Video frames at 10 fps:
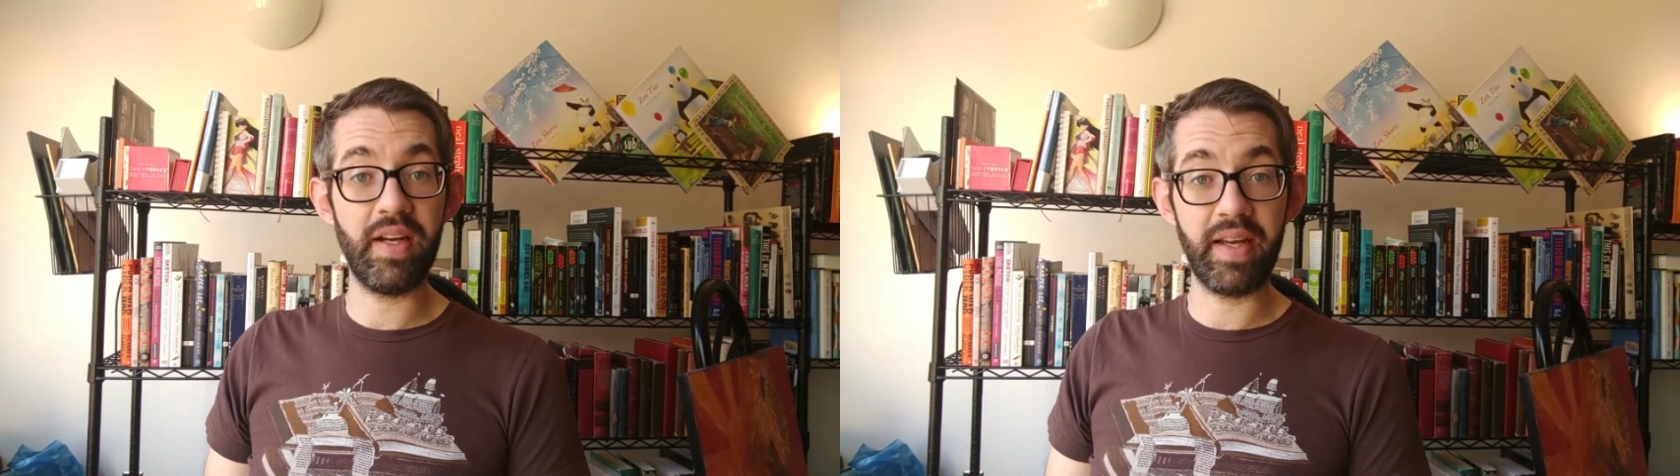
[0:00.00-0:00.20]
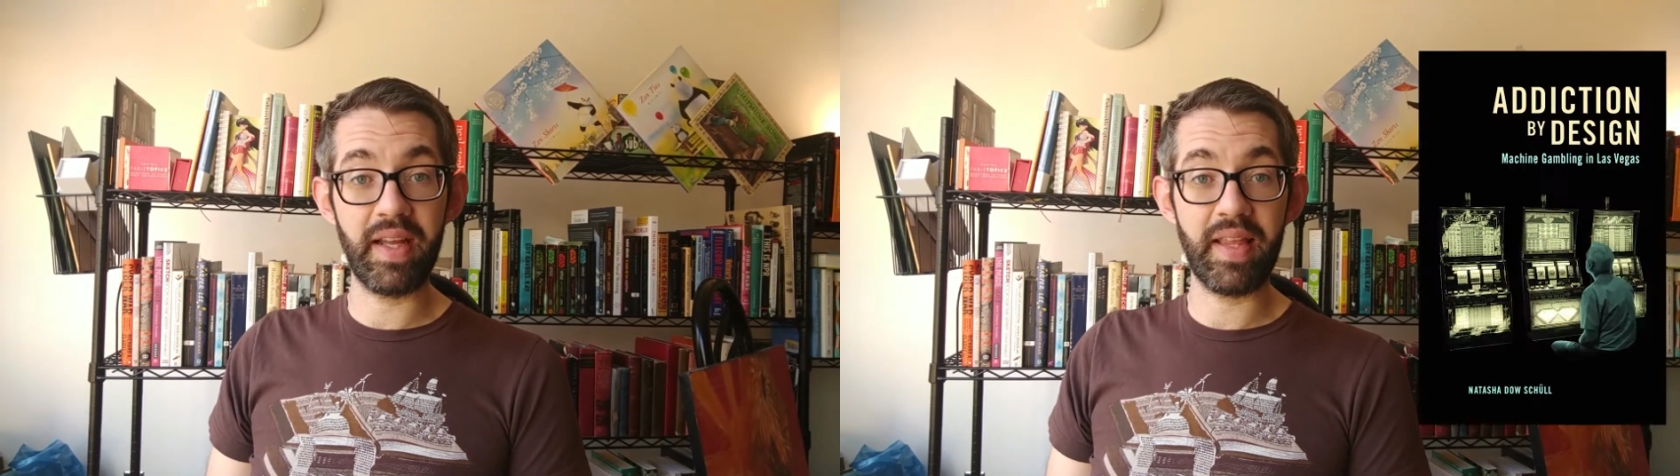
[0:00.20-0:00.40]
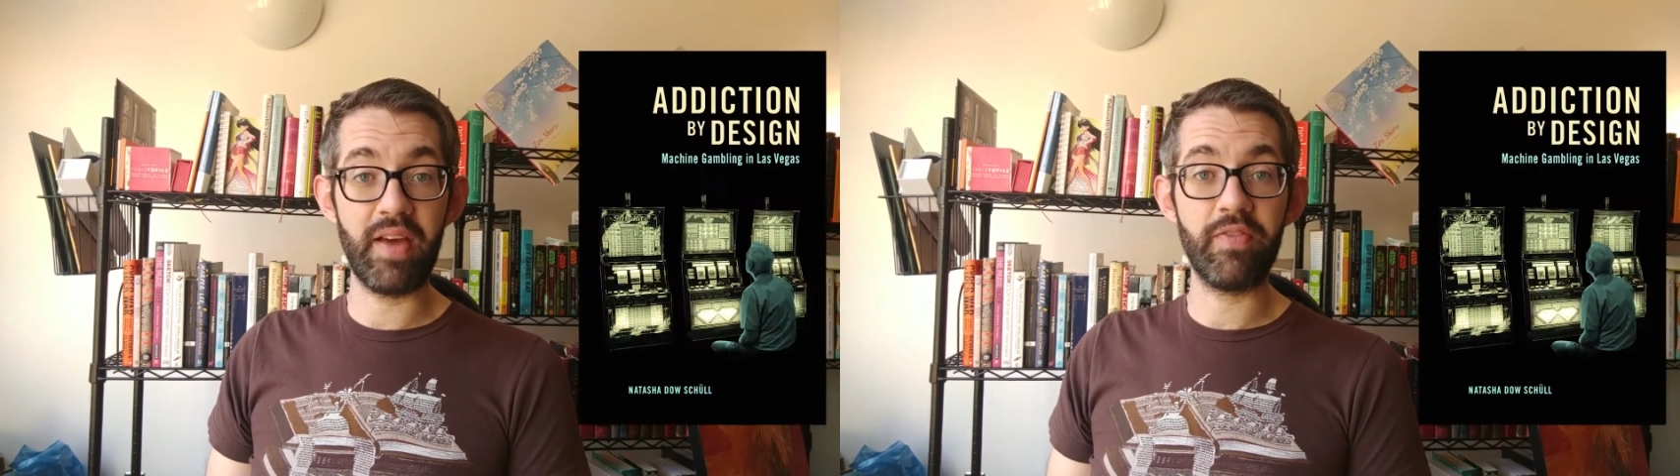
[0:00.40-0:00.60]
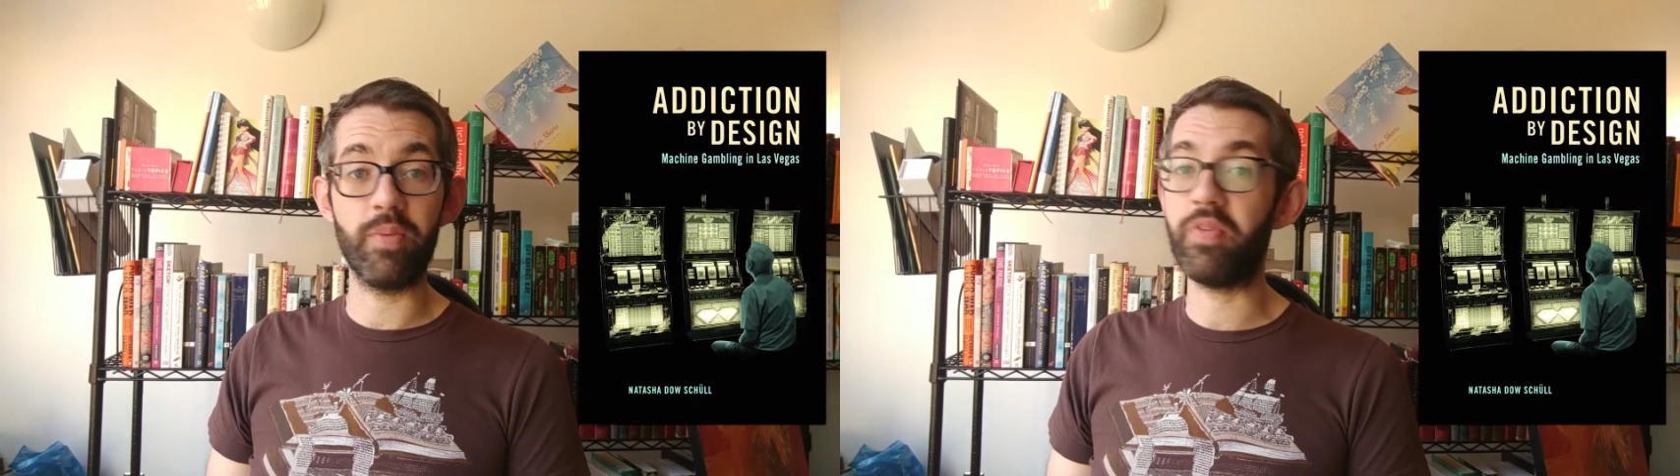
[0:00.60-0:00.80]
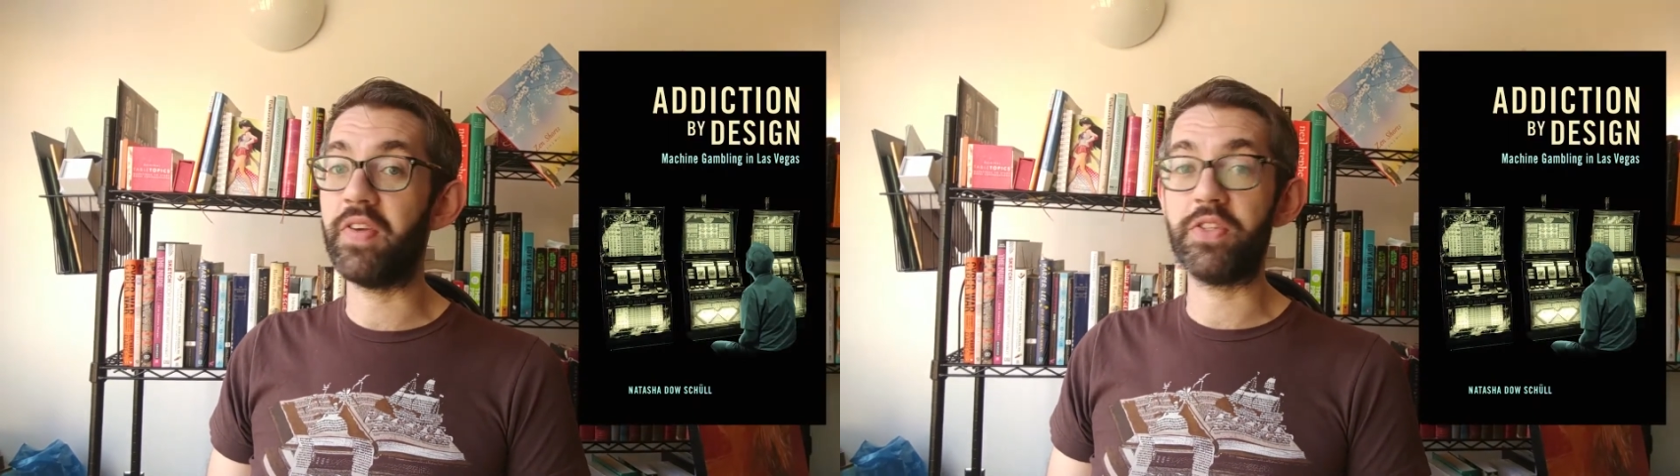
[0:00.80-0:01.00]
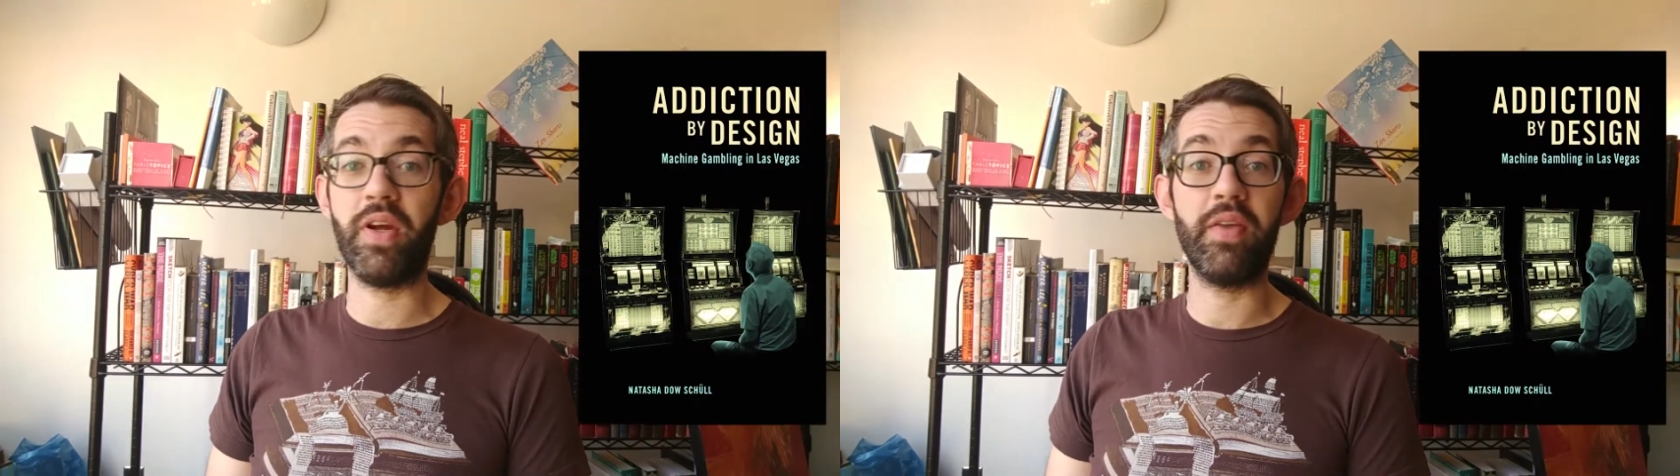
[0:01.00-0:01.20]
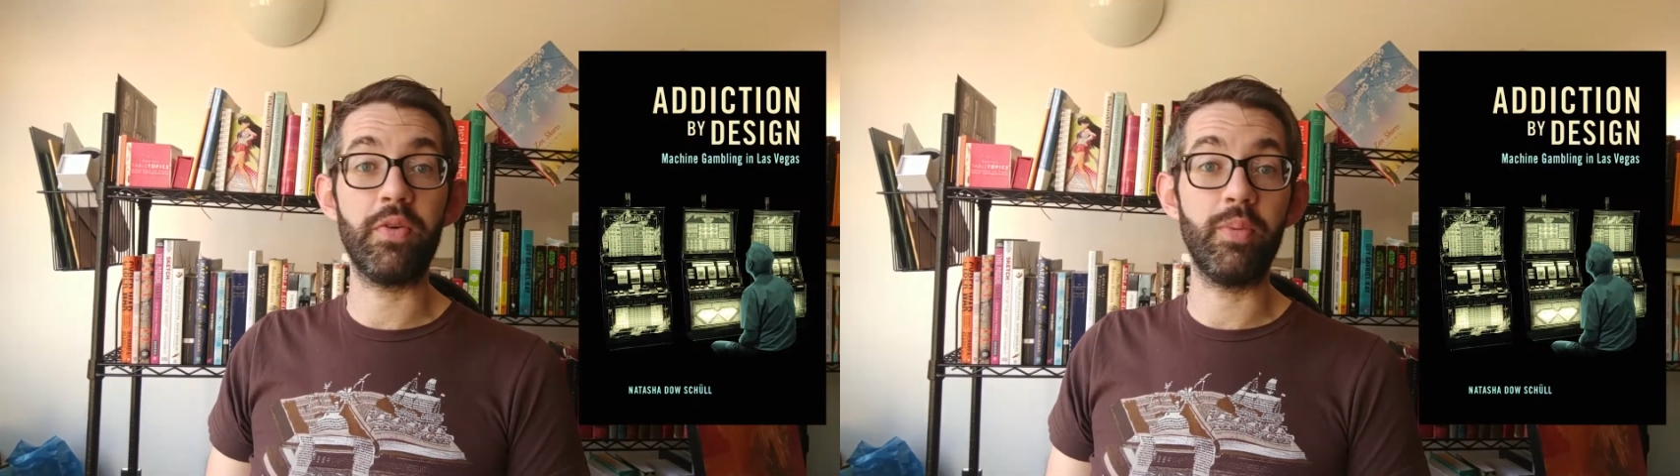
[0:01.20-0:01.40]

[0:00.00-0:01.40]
and I got that from Professor Heather